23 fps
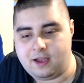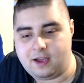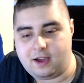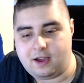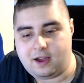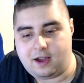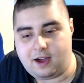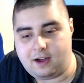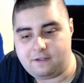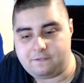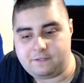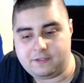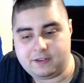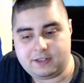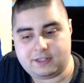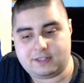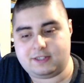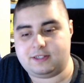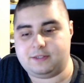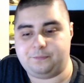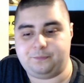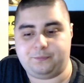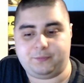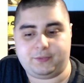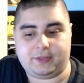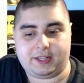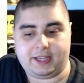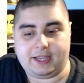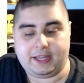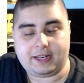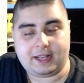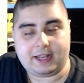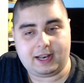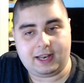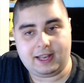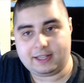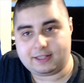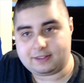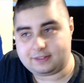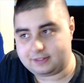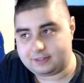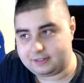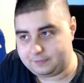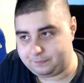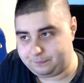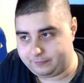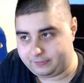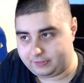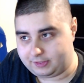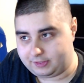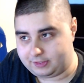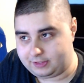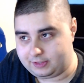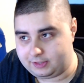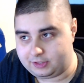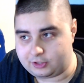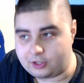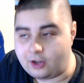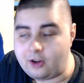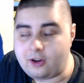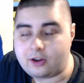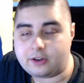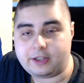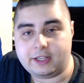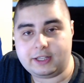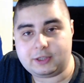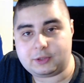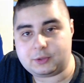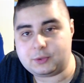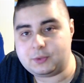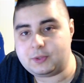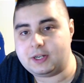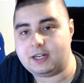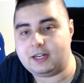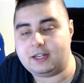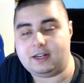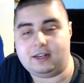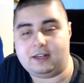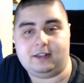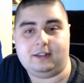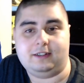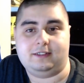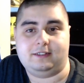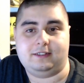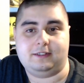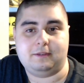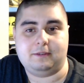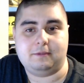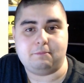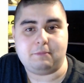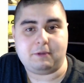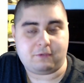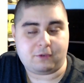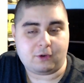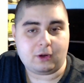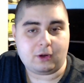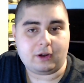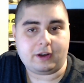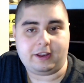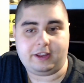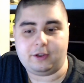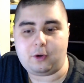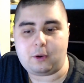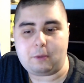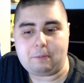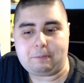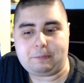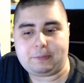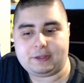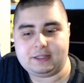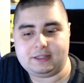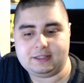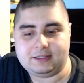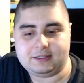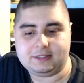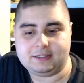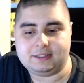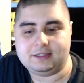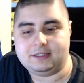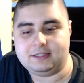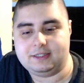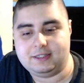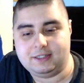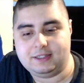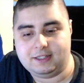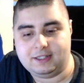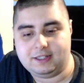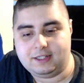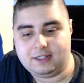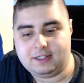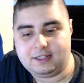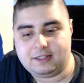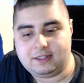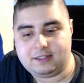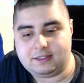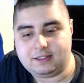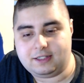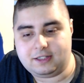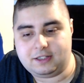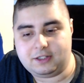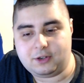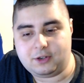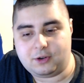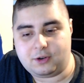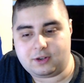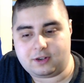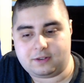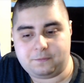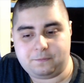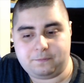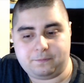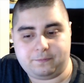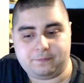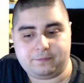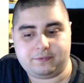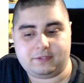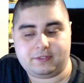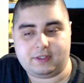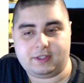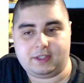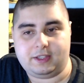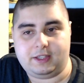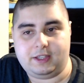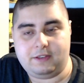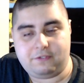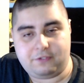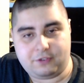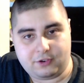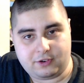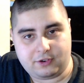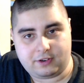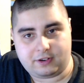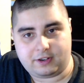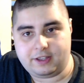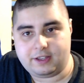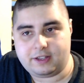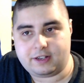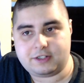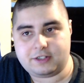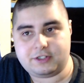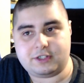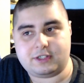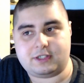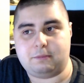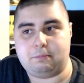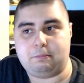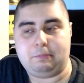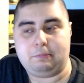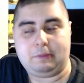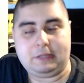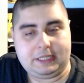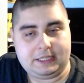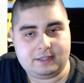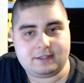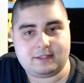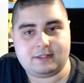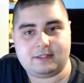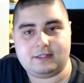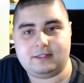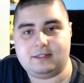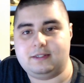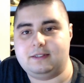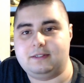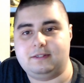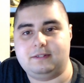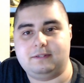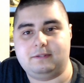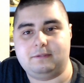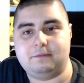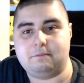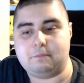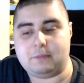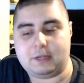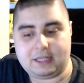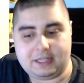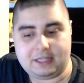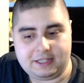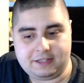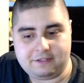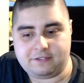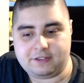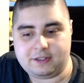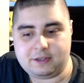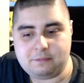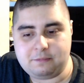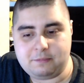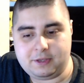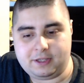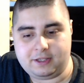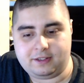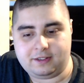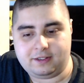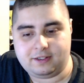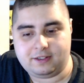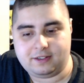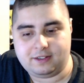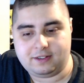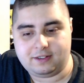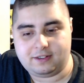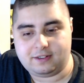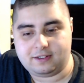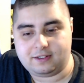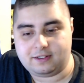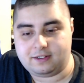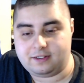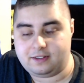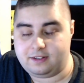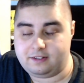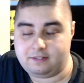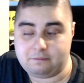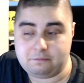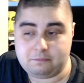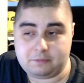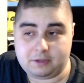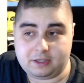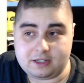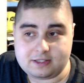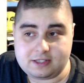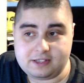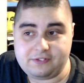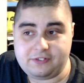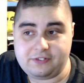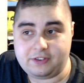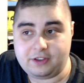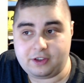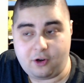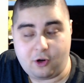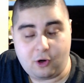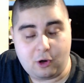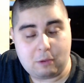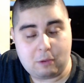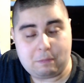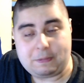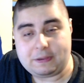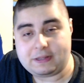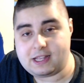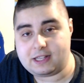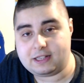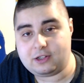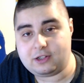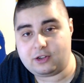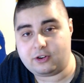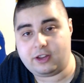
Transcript: office. And I liked talking to her before he opened the door. If you're here, just please believe in me. Because if he opened that door,